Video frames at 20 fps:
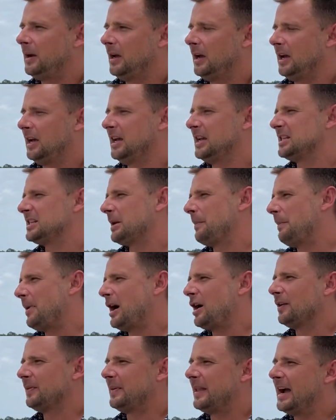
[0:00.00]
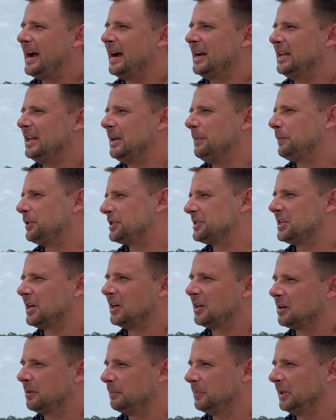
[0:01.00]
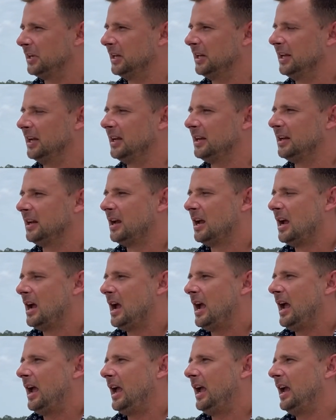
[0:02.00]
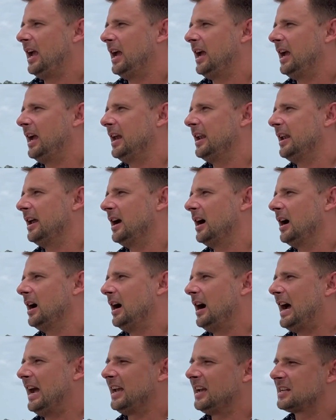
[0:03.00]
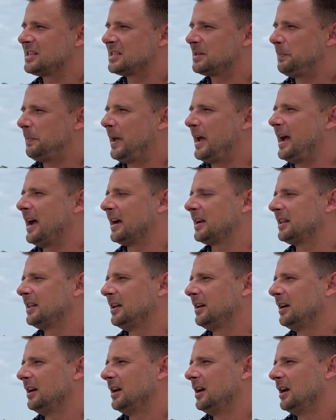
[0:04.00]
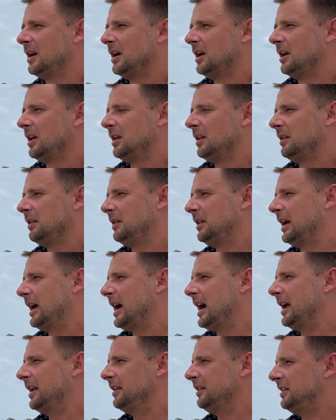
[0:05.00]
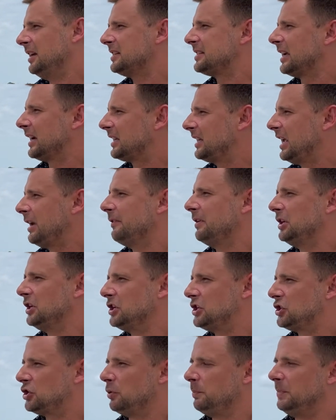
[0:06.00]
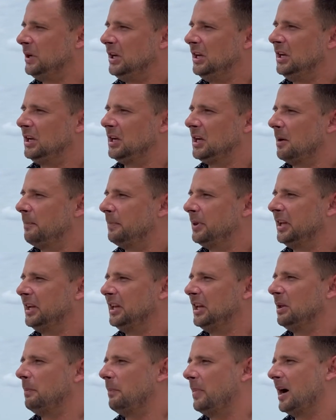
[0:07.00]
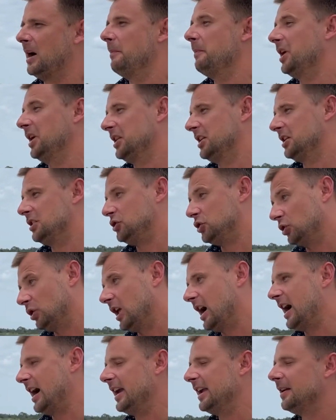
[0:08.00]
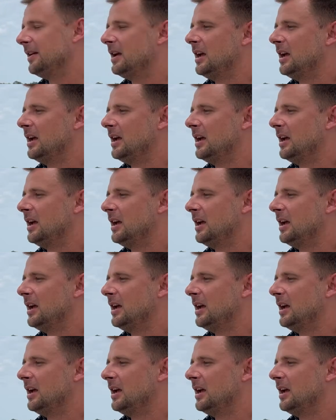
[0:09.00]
is about 90% completed. And uh, I expect that this activity should be completed by mid-July.